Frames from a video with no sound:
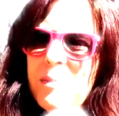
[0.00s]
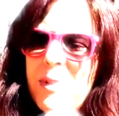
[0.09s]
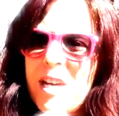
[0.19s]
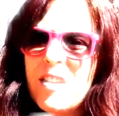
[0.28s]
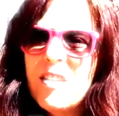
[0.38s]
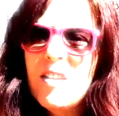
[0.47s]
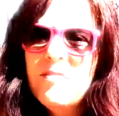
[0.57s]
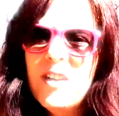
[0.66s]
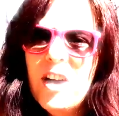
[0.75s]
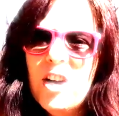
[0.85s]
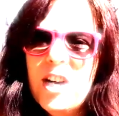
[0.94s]
being a
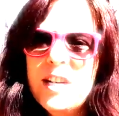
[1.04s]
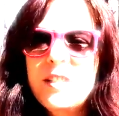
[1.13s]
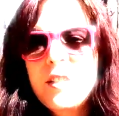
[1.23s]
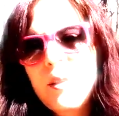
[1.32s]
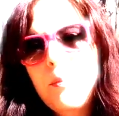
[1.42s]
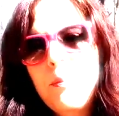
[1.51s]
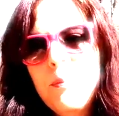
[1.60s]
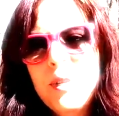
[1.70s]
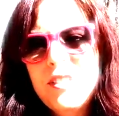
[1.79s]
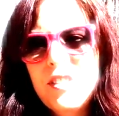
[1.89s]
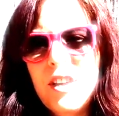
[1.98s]
very
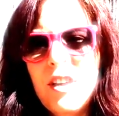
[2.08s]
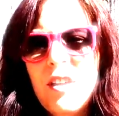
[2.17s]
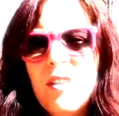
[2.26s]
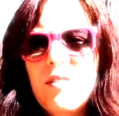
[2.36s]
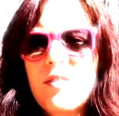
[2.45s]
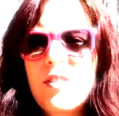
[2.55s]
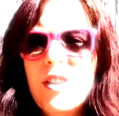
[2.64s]
submissive